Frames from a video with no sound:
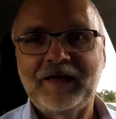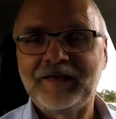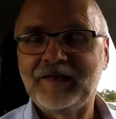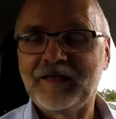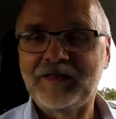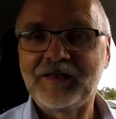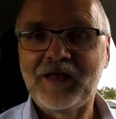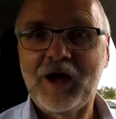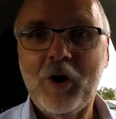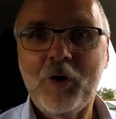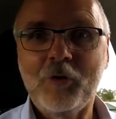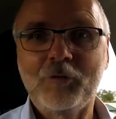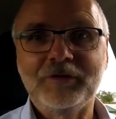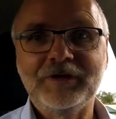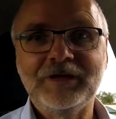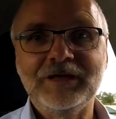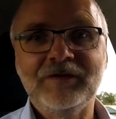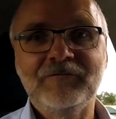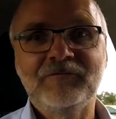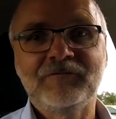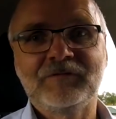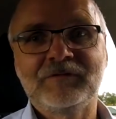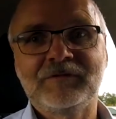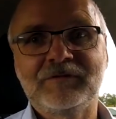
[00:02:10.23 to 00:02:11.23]
And I know
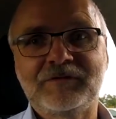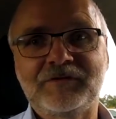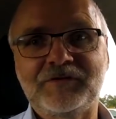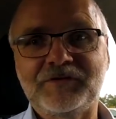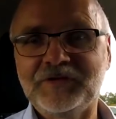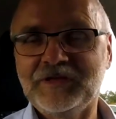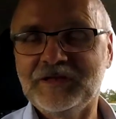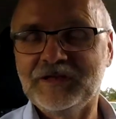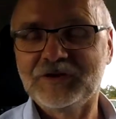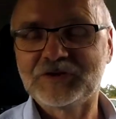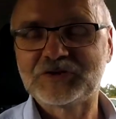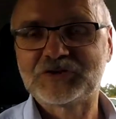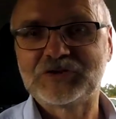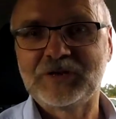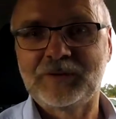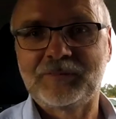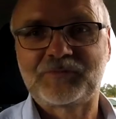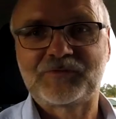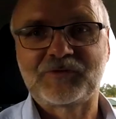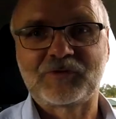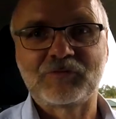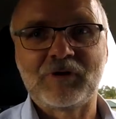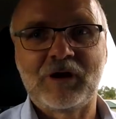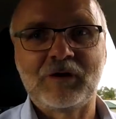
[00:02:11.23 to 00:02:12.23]
even
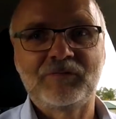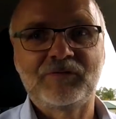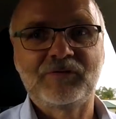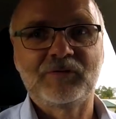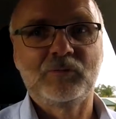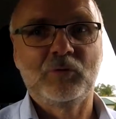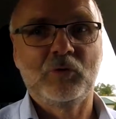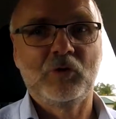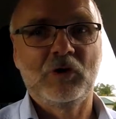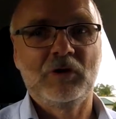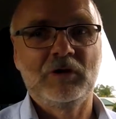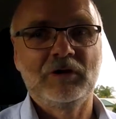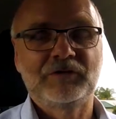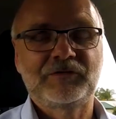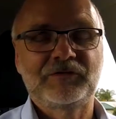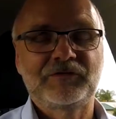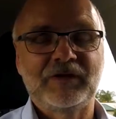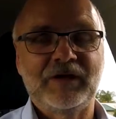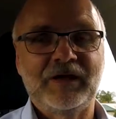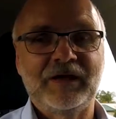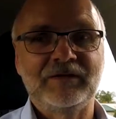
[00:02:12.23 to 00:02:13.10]
dealerships around the world